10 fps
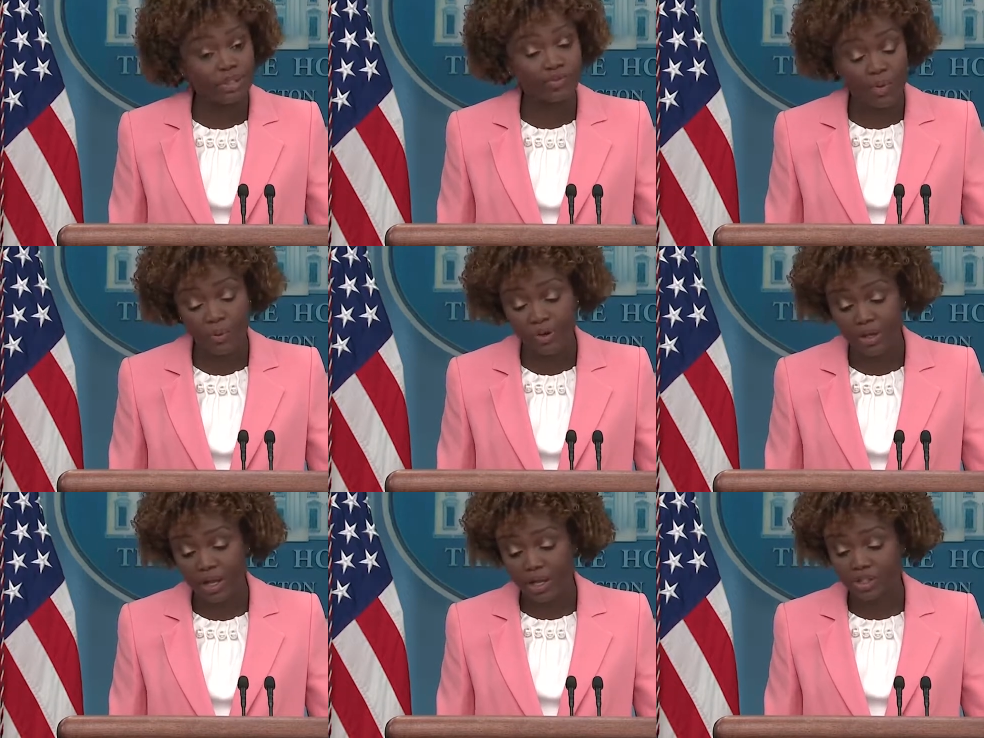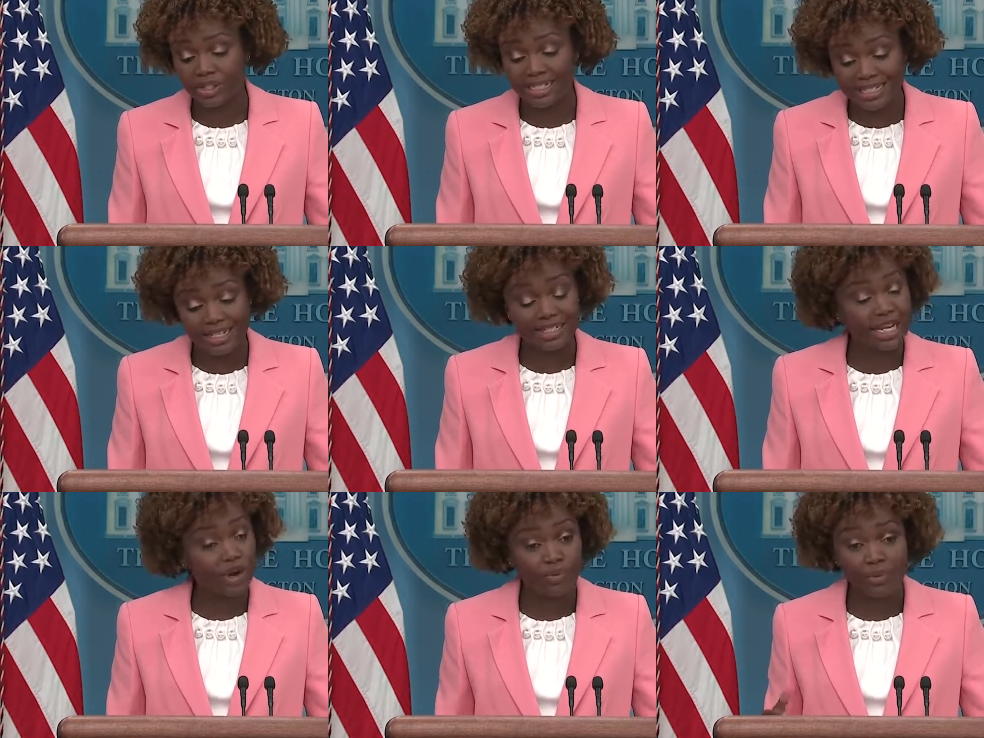forward to discussing
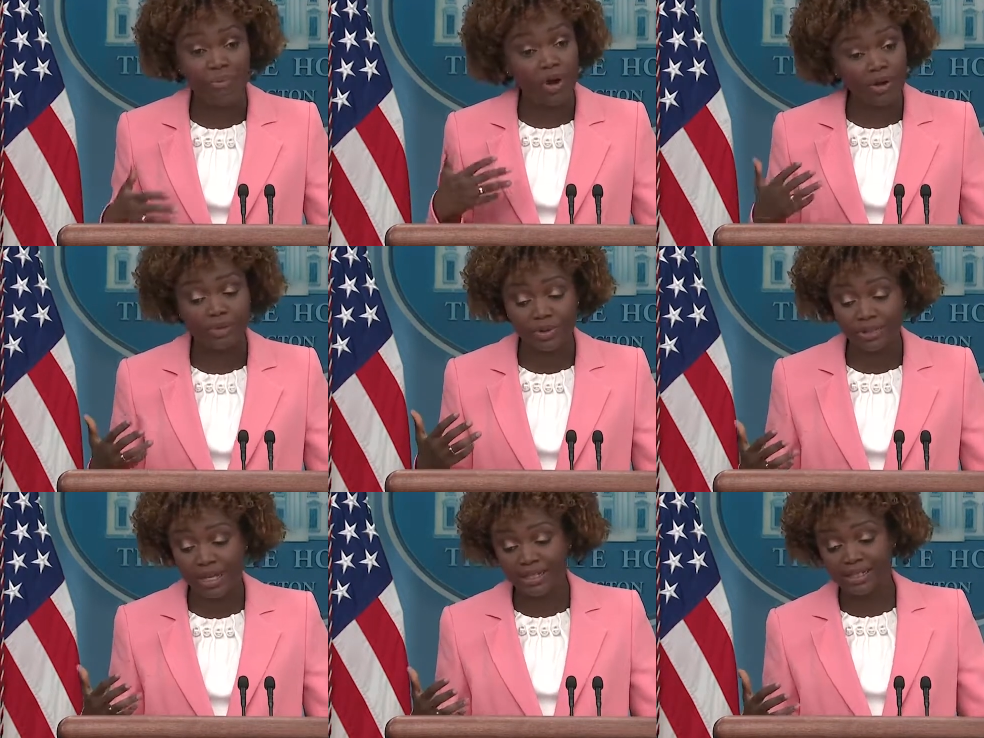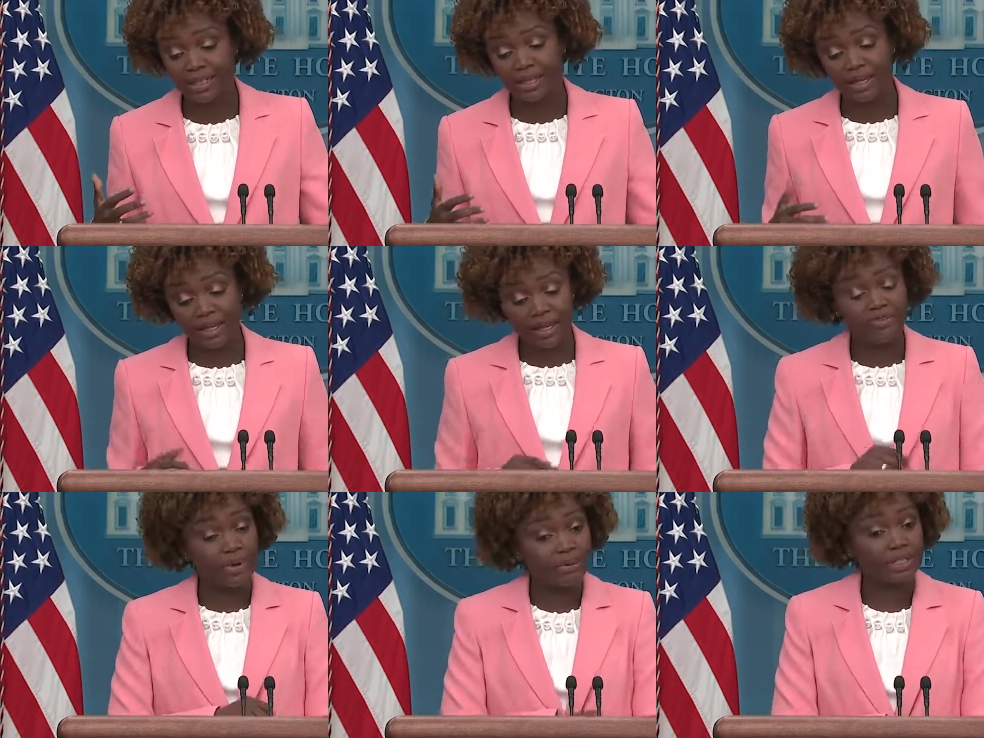her remarkable legacy of
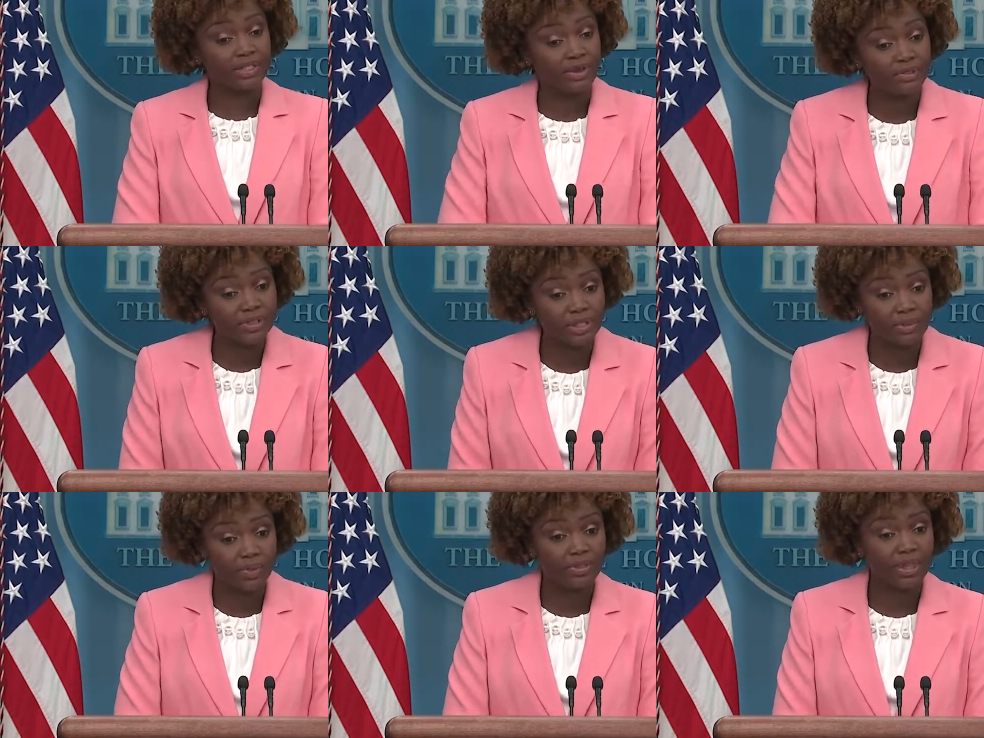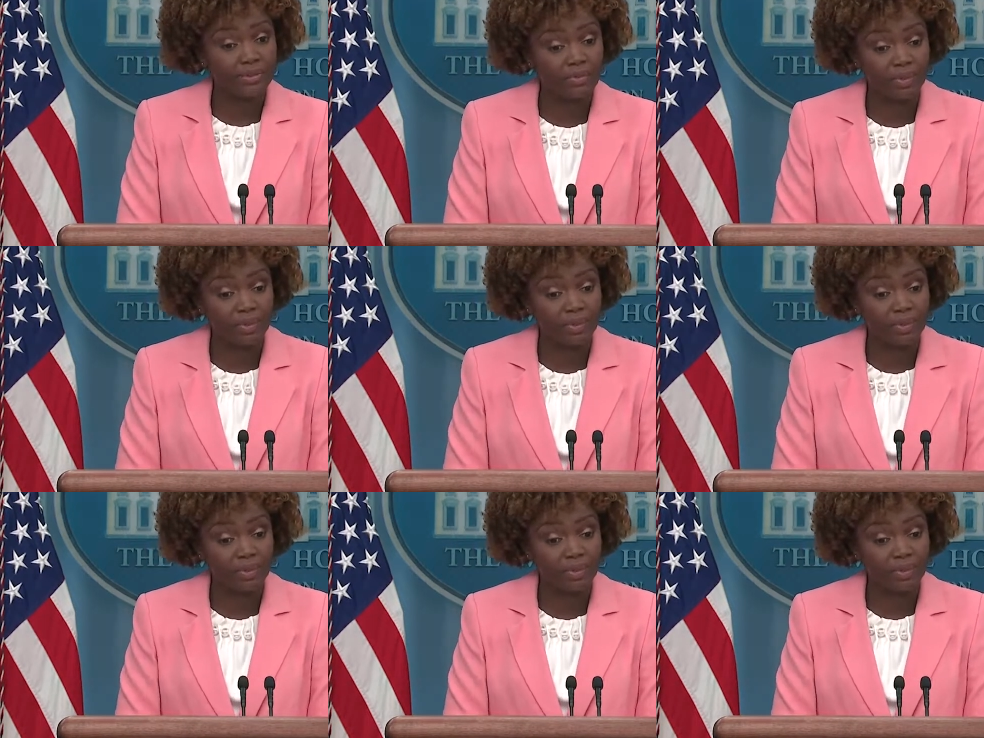public service with them